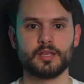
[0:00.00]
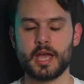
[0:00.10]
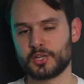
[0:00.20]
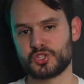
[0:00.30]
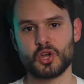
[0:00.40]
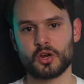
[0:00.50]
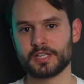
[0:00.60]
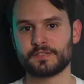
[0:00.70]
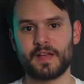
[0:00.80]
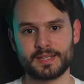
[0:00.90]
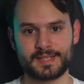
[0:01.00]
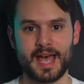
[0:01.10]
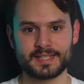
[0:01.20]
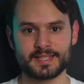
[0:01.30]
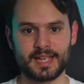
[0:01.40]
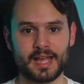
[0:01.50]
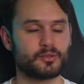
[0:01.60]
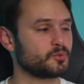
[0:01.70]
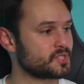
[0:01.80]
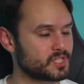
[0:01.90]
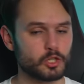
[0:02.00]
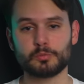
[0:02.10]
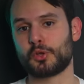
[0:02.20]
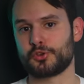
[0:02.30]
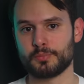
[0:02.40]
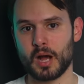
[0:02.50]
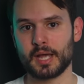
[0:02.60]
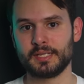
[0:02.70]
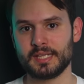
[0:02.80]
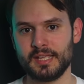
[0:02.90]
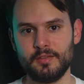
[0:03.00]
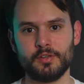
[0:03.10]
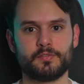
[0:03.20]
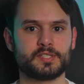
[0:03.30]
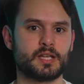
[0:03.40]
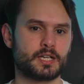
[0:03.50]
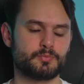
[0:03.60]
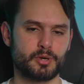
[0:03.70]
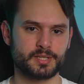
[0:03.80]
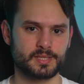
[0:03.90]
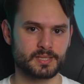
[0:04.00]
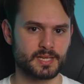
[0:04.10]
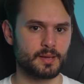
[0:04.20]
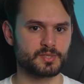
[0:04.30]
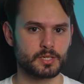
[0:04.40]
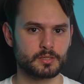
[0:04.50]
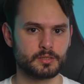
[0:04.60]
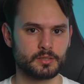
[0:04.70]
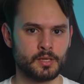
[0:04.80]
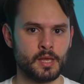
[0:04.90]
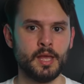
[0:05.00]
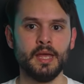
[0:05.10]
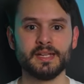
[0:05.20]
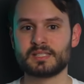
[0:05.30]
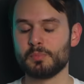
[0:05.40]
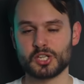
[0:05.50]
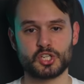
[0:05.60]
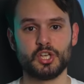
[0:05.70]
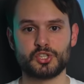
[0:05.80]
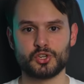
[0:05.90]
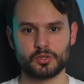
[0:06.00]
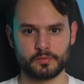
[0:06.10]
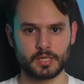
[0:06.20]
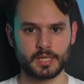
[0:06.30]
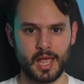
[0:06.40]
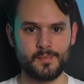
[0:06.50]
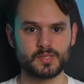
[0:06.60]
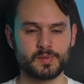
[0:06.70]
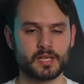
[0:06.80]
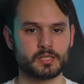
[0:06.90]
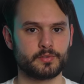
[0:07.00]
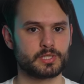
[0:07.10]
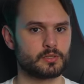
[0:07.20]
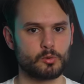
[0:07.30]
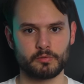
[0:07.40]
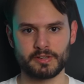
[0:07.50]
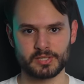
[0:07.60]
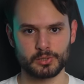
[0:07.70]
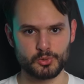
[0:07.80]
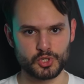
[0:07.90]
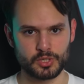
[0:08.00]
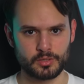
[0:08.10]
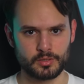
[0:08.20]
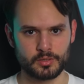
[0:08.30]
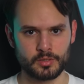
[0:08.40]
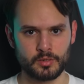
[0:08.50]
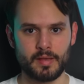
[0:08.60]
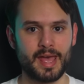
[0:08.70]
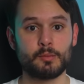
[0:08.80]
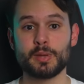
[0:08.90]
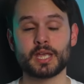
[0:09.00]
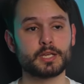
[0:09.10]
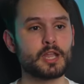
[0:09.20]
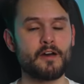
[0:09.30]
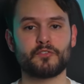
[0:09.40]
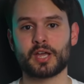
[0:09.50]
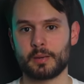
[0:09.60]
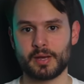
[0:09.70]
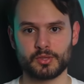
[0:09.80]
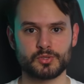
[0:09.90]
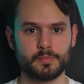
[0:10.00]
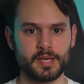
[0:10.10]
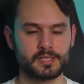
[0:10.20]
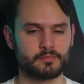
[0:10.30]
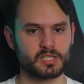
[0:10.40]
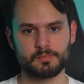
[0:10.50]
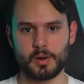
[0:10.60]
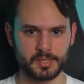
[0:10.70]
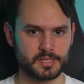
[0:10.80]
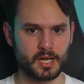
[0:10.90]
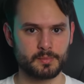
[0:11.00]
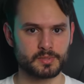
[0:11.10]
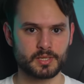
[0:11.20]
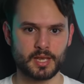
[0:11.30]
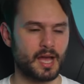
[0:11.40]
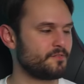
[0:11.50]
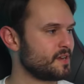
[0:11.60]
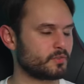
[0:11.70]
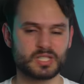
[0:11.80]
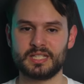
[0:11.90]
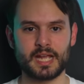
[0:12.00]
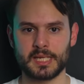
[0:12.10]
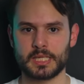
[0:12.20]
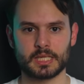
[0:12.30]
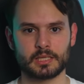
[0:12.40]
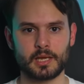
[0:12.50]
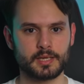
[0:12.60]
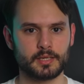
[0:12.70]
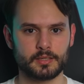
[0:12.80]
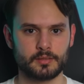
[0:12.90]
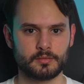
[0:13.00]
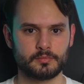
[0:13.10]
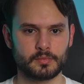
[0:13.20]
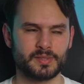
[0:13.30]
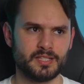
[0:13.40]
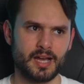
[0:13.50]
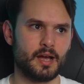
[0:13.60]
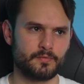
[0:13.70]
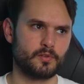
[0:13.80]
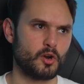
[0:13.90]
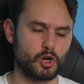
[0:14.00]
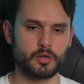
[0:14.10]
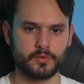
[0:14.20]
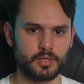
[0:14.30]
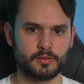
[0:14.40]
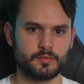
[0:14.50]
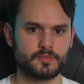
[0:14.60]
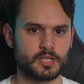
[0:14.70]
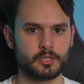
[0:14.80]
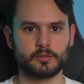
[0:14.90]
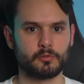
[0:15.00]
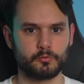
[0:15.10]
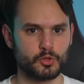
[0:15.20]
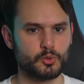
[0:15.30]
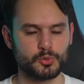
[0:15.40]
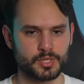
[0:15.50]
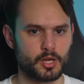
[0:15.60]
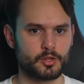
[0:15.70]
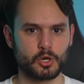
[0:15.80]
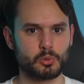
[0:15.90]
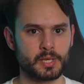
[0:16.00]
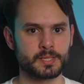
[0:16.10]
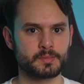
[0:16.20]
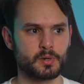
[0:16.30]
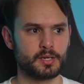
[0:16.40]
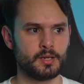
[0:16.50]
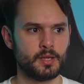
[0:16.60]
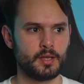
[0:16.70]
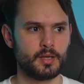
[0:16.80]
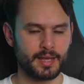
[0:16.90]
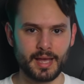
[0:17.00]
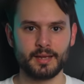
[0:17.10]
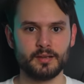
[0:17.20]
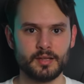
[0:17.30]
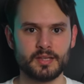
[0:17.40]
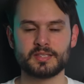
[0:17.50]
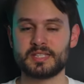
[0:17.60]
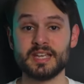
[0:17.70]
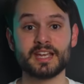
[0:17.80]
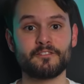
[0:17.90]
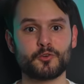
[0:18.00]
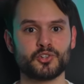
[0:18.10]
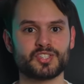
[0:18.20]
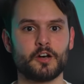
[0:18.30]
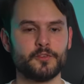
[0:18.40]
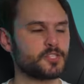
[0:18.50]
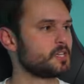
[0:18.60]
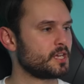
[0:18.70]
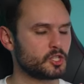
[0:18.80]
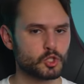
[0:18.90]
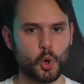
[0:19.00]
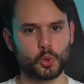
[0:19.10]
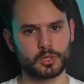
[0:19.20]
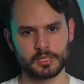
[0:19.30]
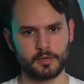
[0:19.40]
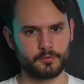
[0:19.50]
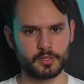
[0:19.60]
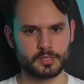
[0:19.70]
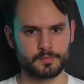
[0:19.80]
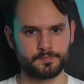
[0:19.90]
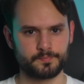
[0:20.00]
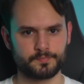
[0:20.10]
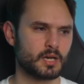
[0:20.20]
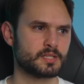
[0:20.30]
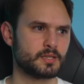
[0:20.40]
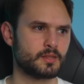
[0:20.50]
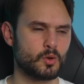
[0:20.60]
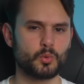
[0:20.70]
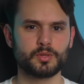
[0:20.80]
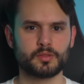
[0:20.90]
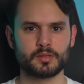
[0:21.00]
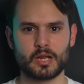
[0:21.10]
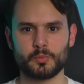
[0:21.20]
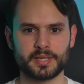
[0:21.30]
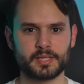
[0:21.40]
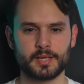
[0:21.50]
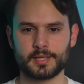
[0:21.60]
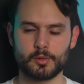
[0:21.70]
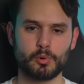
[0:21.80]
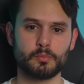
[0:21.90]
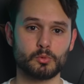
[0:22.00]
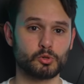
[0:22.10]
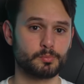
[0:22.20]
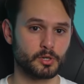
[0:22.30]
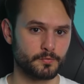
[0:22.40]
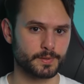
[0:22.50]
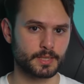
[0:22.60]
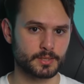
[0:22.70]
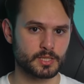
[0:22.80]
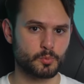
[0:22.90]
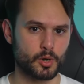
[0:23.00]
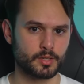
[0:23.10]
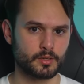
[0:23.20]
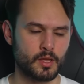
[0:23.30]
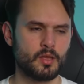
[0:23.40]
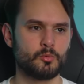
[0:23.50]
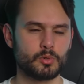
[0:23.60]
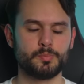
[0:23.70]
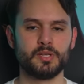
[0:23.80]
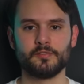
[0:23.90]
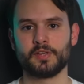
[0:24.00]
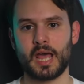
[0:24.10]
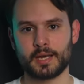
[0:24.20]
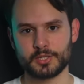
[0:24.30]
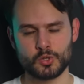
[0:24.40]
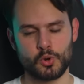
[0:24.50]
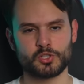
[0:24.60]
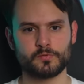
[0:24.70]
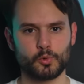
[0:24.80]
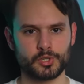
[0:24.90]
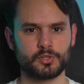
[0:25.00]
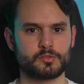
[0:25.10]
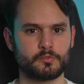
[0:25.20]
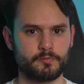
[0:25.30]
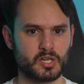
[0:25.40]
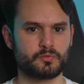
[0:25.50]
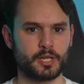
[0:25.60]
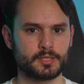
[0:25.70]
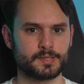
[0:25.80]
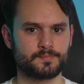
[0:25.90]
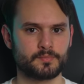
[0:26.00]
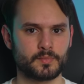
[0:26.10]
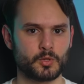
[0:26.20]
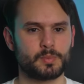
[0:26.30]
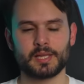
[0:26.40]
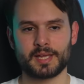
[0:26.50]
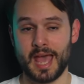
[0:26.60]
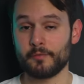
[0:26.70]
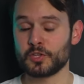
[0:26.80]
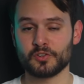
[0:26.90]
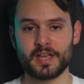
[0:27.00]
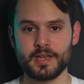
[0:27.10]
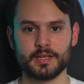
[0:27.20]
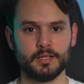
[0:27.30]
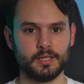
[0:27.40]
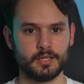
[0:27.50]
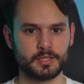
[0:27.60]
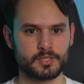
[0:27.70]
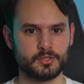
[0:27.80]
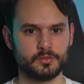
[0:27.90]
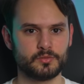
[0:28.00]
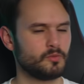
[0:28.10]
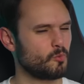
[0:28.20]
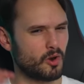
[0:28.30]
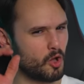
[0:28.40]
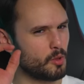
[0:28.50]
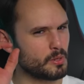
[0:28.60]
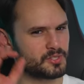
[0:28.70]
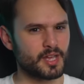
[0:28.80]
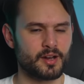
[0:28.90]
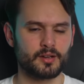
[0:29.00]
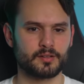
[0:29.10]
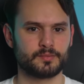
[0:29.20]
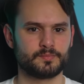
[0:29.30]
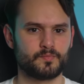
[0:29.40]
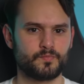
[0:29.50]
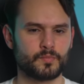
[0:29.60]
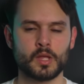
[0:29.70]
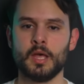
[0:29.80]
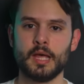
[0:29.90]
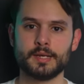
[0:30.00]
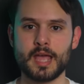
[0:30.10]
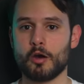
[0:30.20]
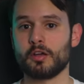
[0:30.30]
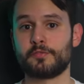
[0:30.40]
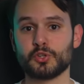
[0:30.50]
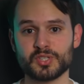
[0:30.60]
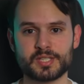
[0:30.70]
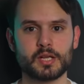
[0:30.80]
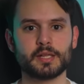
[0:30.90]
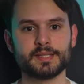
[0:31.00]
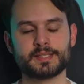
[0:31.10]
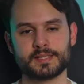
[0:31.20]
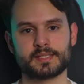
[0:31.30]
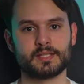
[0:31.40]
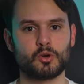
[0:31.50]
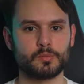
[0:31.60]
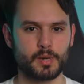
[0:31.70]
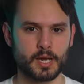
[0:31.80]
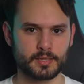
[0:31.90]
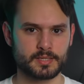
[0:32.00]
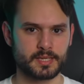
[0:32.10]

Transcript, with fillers: The HDR is fantastic and it'll still blow your mind, even if it's not as bright as the Samsung. It's much easier to run games because of its lower resolution, and we cannot forget about those amazing response times. Like, I've never seen anything like it. I mean, yeah, I've heard of it and seen it in reviews and other OLEDs, but again, seeing it for yourself is totally different. Honestly, the only thing that'll make the Alienware more perfect at this point would be if it had a 240Hz refresh rate. It would be like having your cake and eating it too. We're almost there. Now, if you're still insistent on buying the